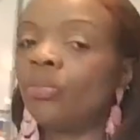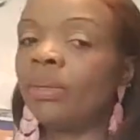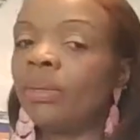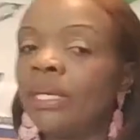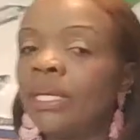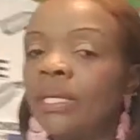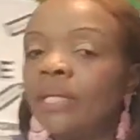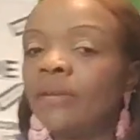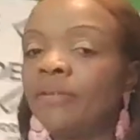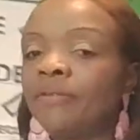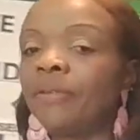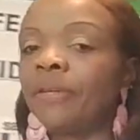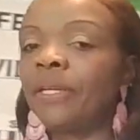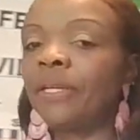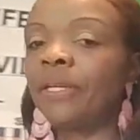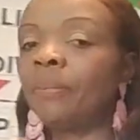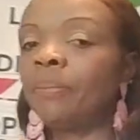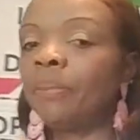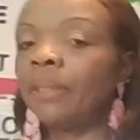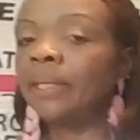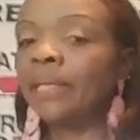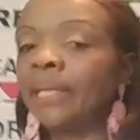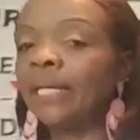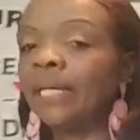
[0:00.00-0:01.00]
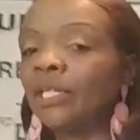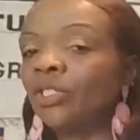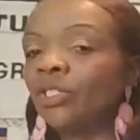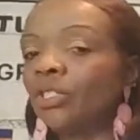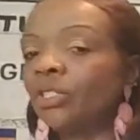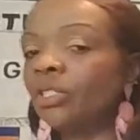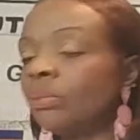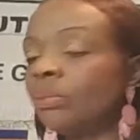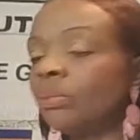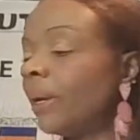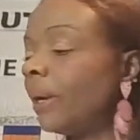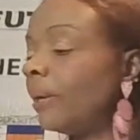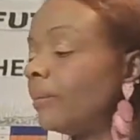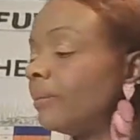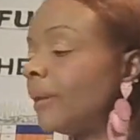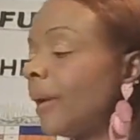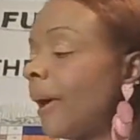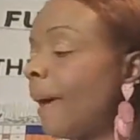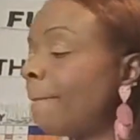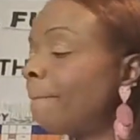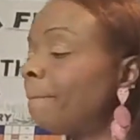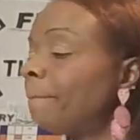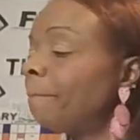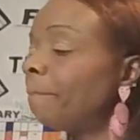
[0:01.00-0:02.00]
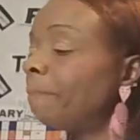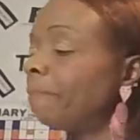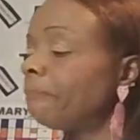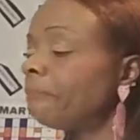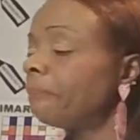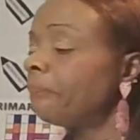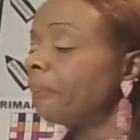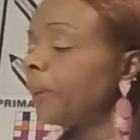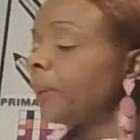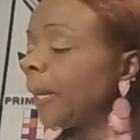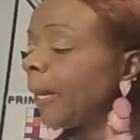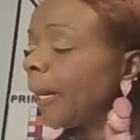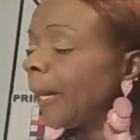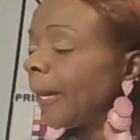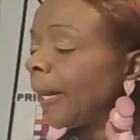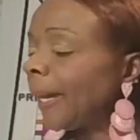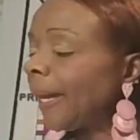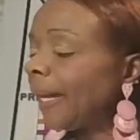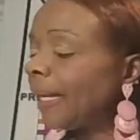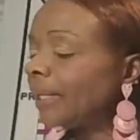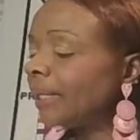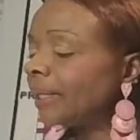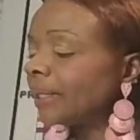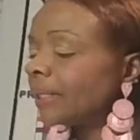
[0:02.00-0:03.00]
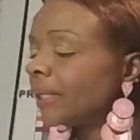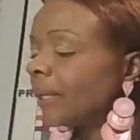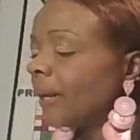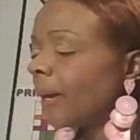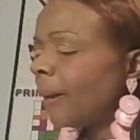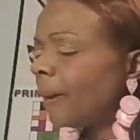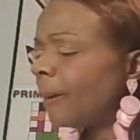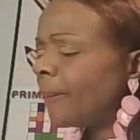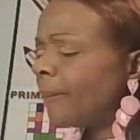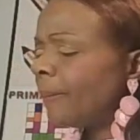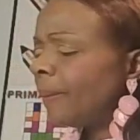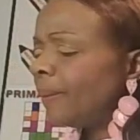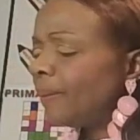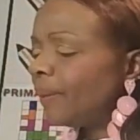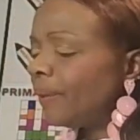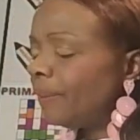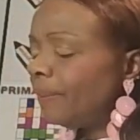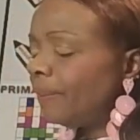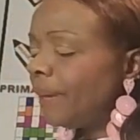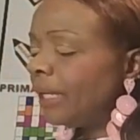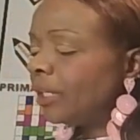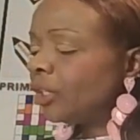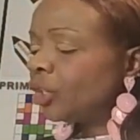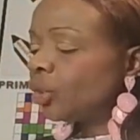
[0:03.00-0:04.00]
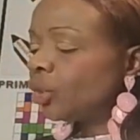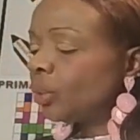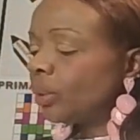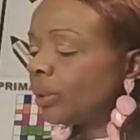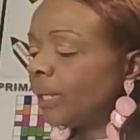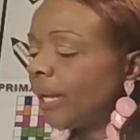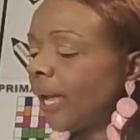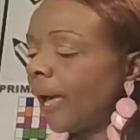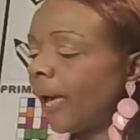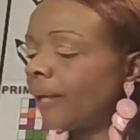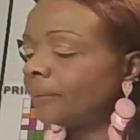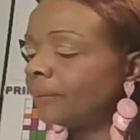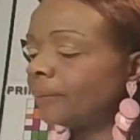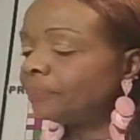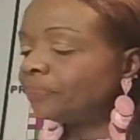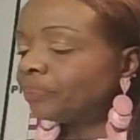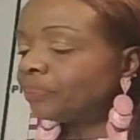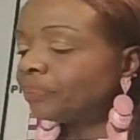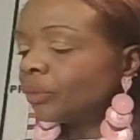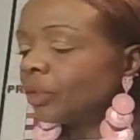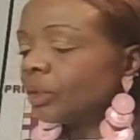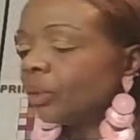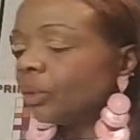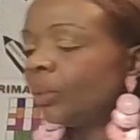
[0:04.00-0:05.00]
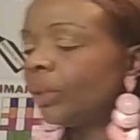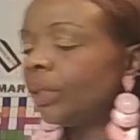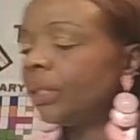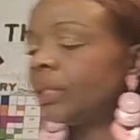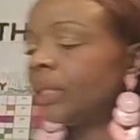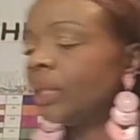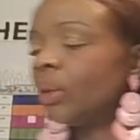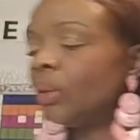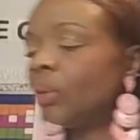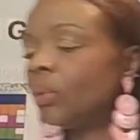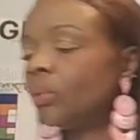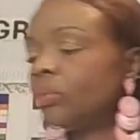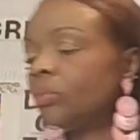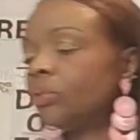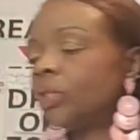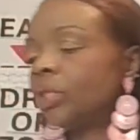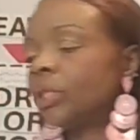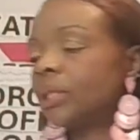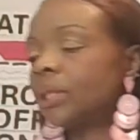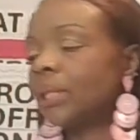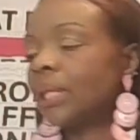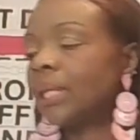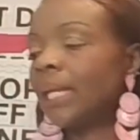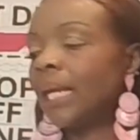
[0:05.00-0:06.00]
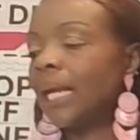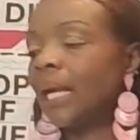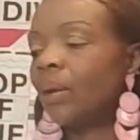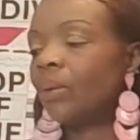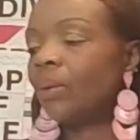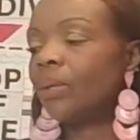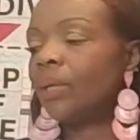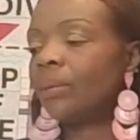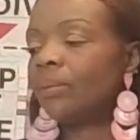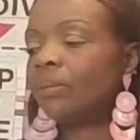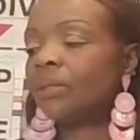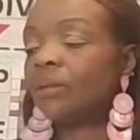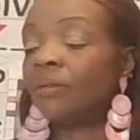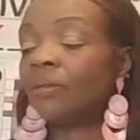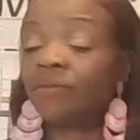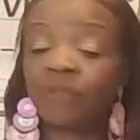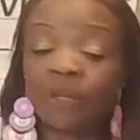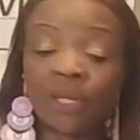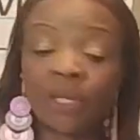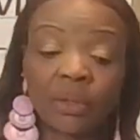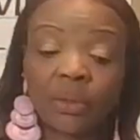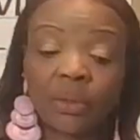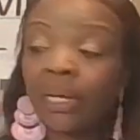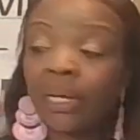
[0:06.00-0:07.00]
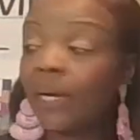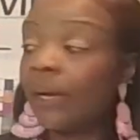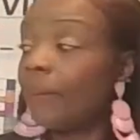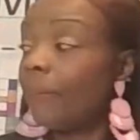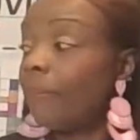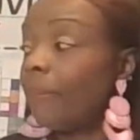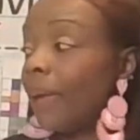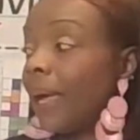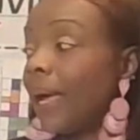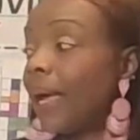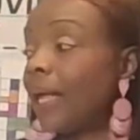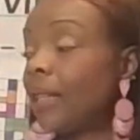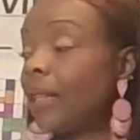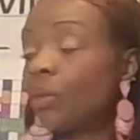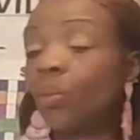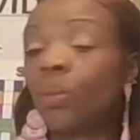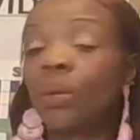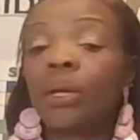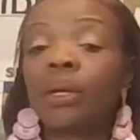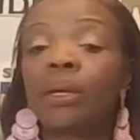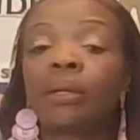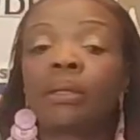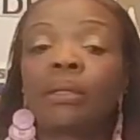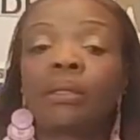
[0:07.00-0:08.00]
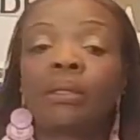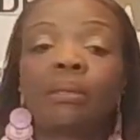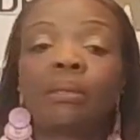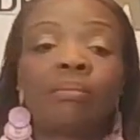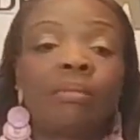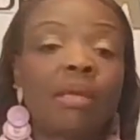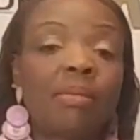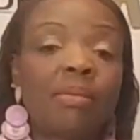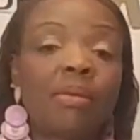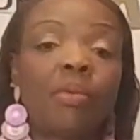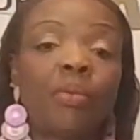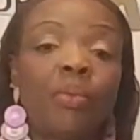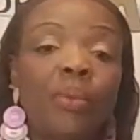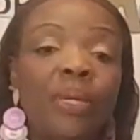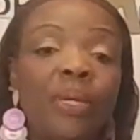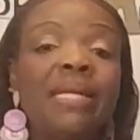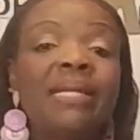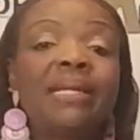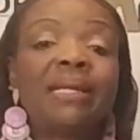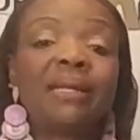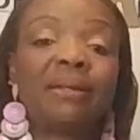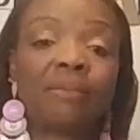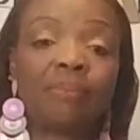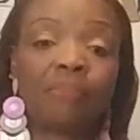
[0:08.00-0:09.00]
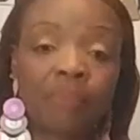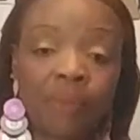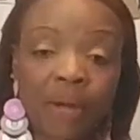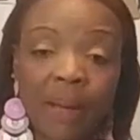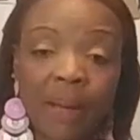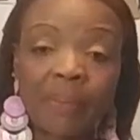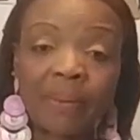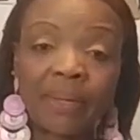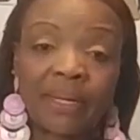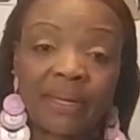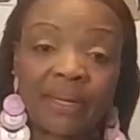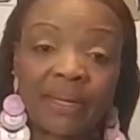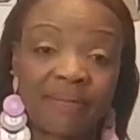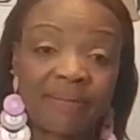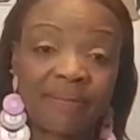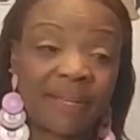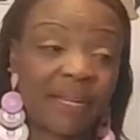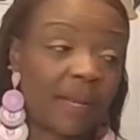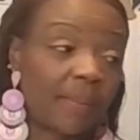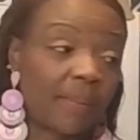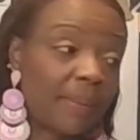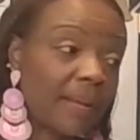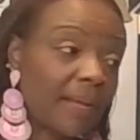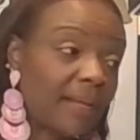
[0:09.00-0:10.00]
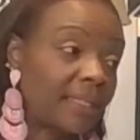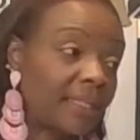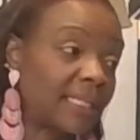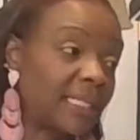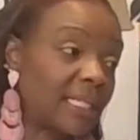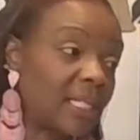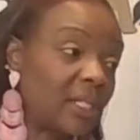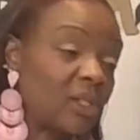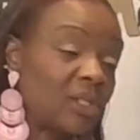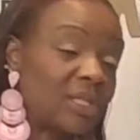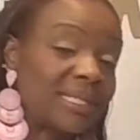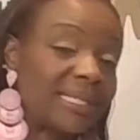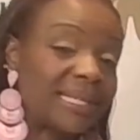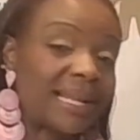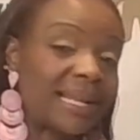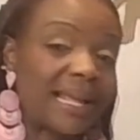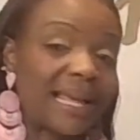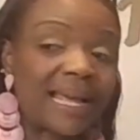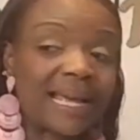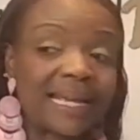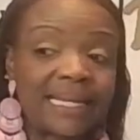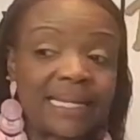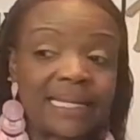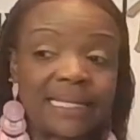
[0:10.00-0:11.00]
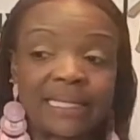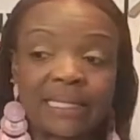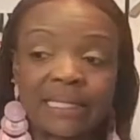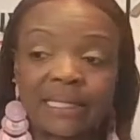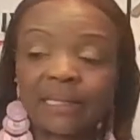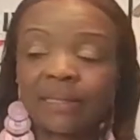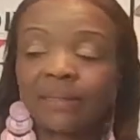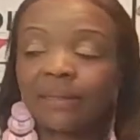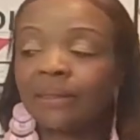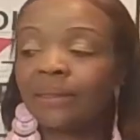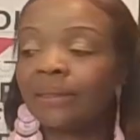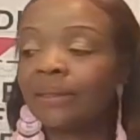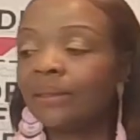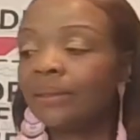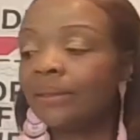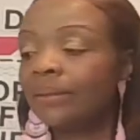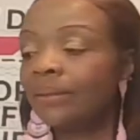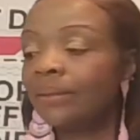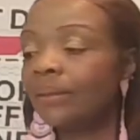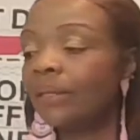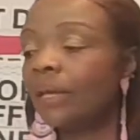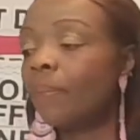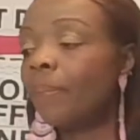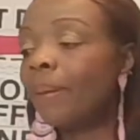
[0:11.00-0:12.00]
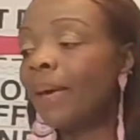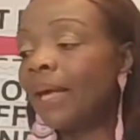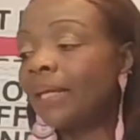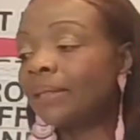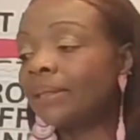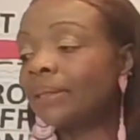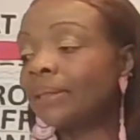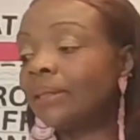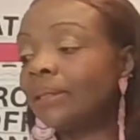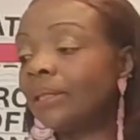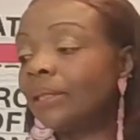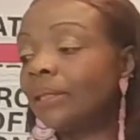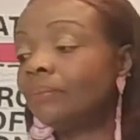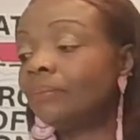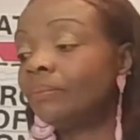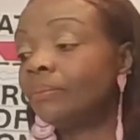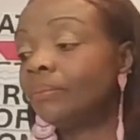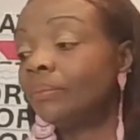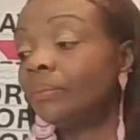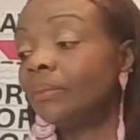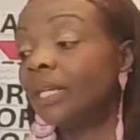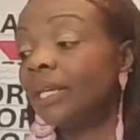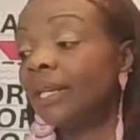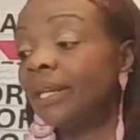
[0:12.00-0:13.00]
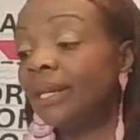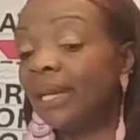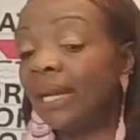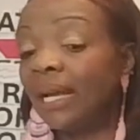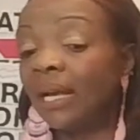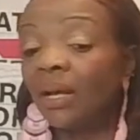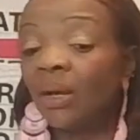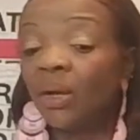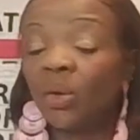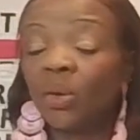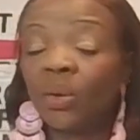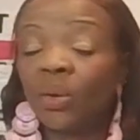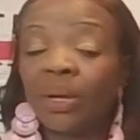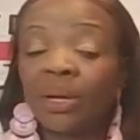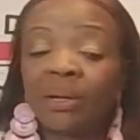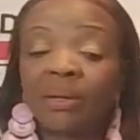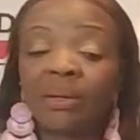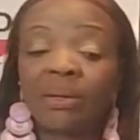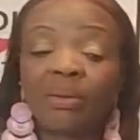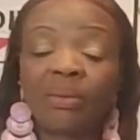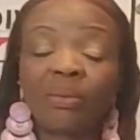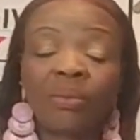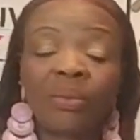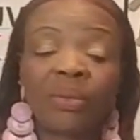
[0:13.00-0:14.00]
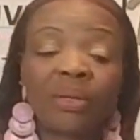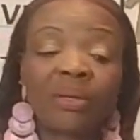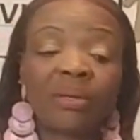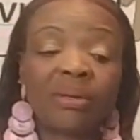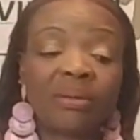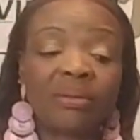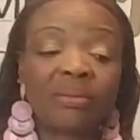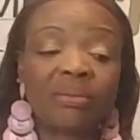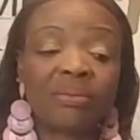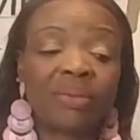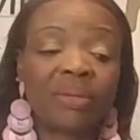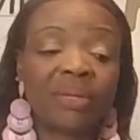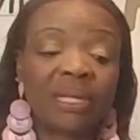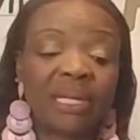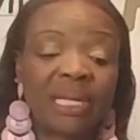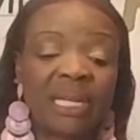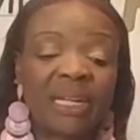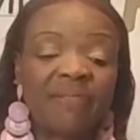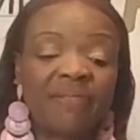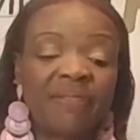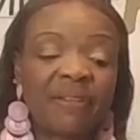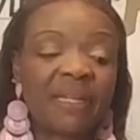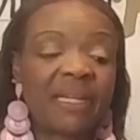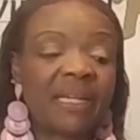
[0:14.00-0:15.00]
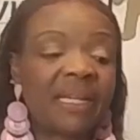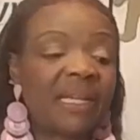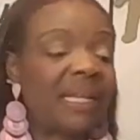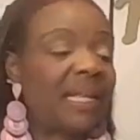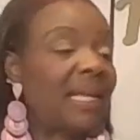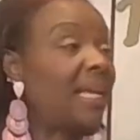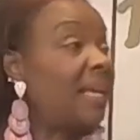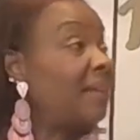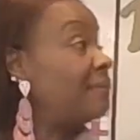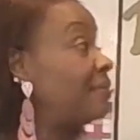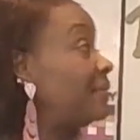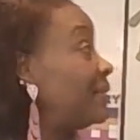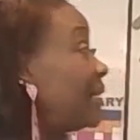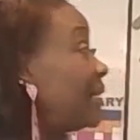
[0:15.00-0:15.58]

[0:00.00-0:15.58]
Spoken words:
many different implications about that. All right. So we want to make sure that we don't just allow them to follow our path where maybe we didn't properly develop our skills to the highest capacity, and now we're living a life